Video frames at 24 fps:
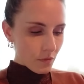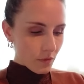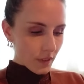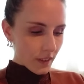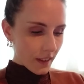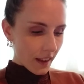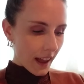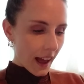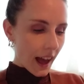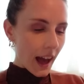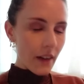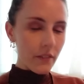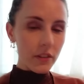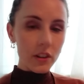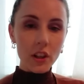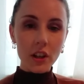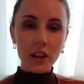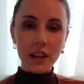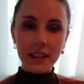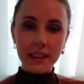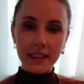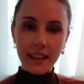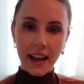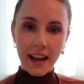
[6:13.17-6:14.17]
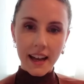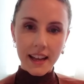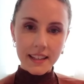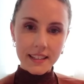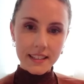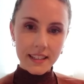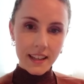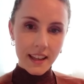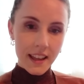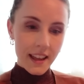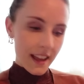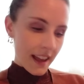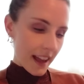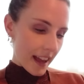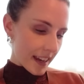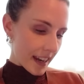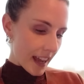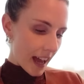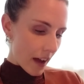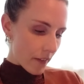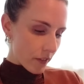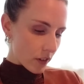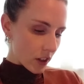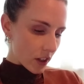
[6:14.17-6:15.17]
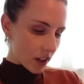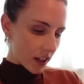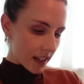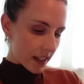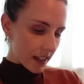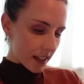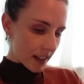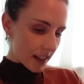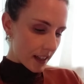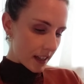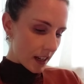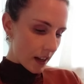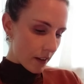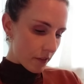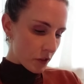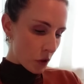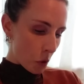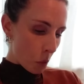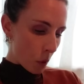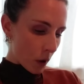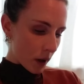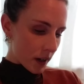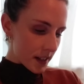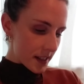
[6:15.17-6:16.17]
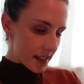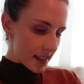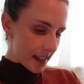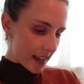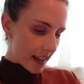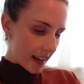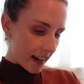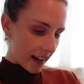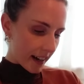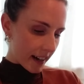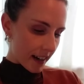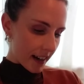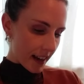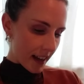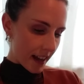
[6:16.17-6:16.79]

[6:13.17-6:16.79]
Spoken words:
have a look at that and have a look at any of the words here,